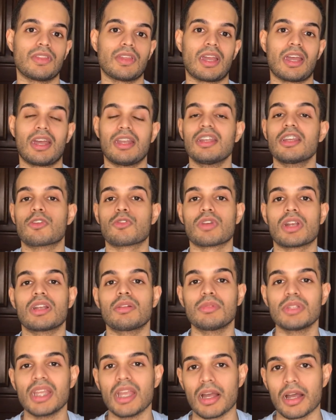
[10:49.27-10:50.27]
an
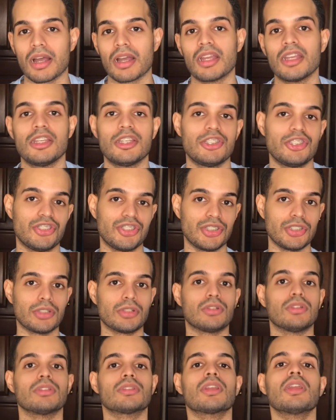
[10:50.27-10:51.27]
incredibly high
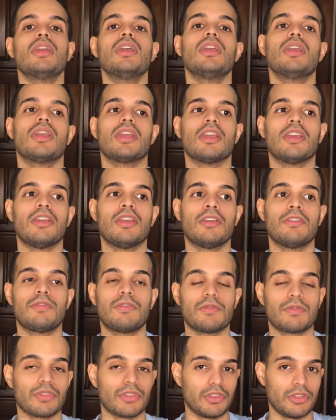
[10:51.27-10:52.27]
yield if
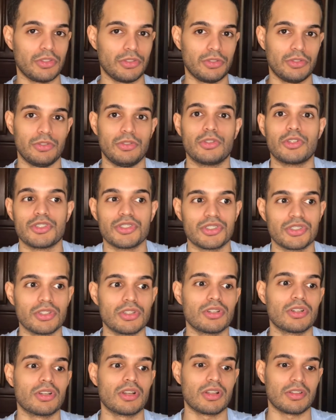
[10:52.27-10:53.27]
you
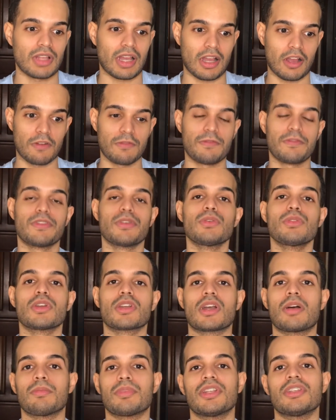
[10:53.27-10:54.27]
consider how few the
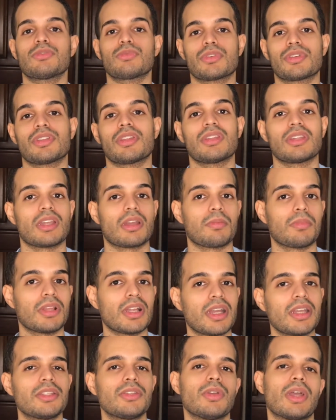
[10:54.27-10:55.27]
companies were that they
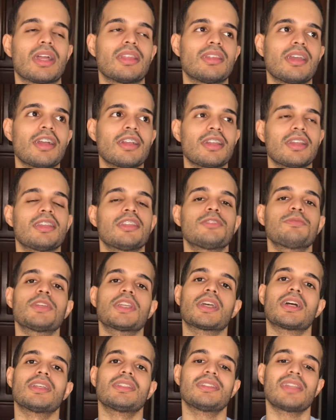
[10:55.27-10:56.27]
applied to. And that is
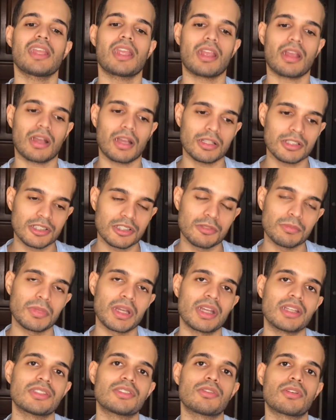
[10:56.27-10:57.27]
because they
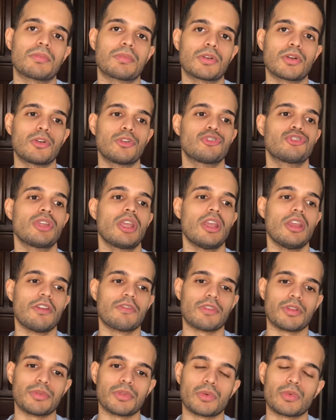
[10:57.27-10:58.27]
customize their approach
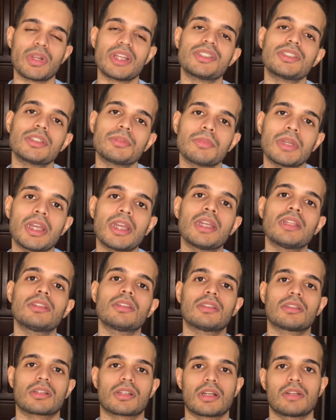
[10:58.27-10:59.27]
from the resume to
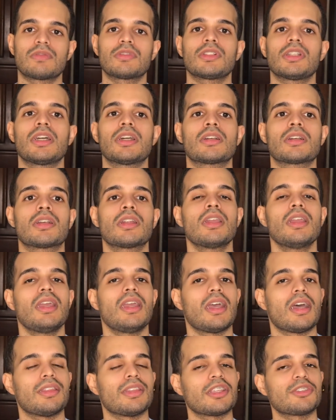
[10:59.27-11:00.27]
the cover letter.
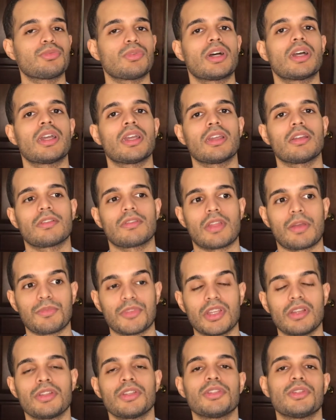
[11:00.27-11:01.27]
And that's why I'm telling